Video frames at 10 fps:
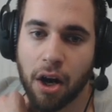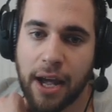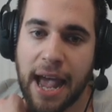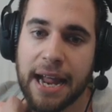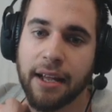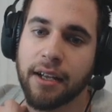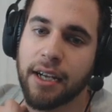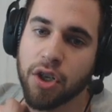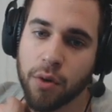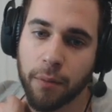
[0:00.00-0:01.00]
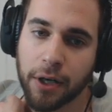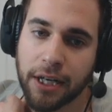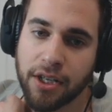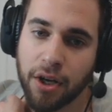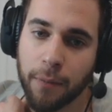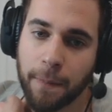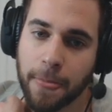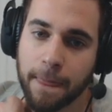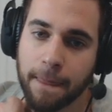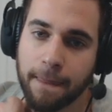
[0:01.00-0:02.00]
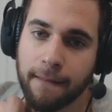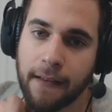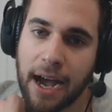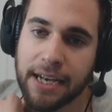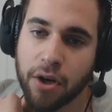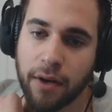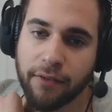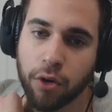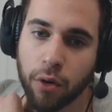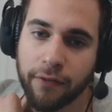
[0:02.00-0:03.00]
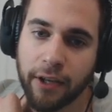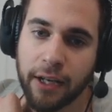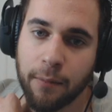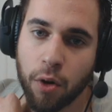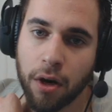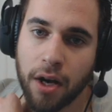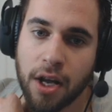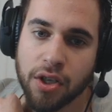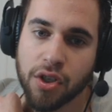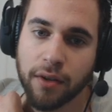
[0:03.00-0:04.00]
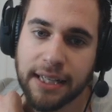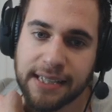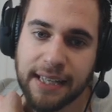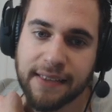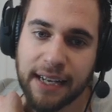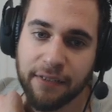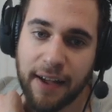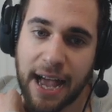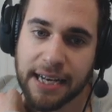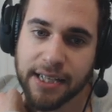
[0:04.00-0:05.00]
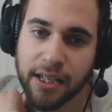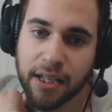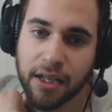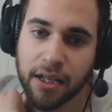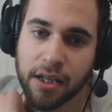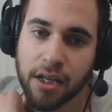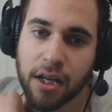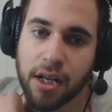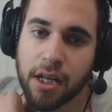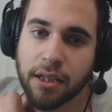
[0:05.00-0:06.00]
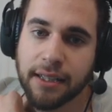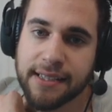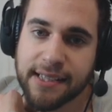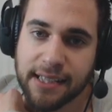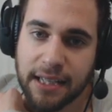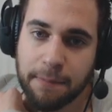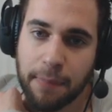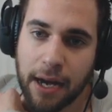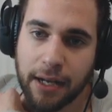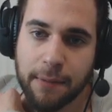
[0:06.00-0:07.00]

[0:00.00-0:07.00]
Okay, here's what we're going to do. I don't have Chlorophyll anymore, so let's get Thick Fat. Let's Sleep Powder...